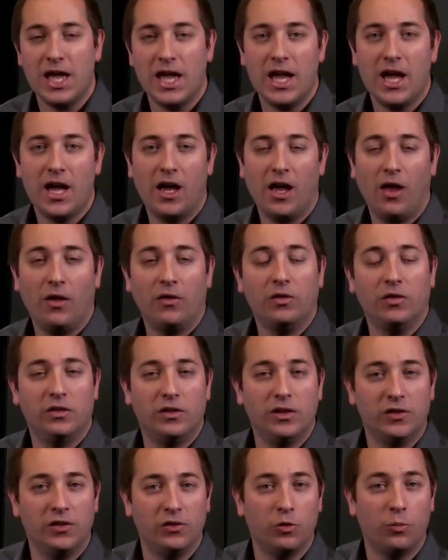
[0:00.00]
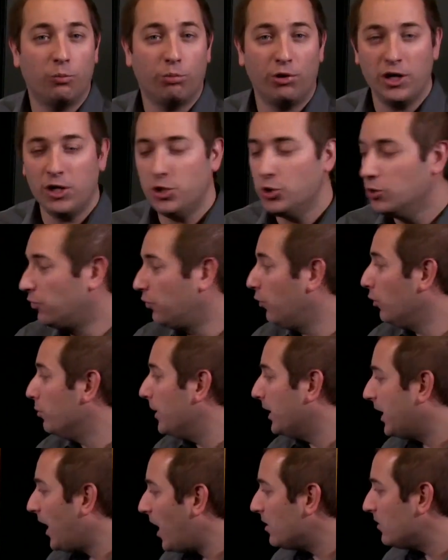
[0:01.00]
and this is a pretty useful
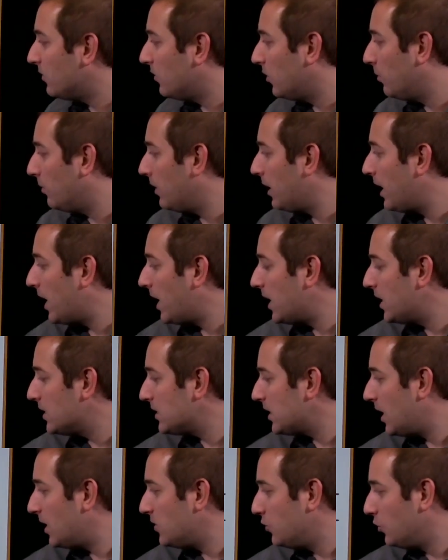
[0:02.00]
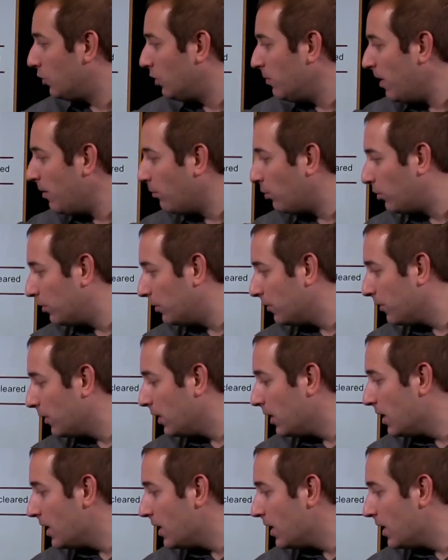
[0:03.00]
mechanism as you remember,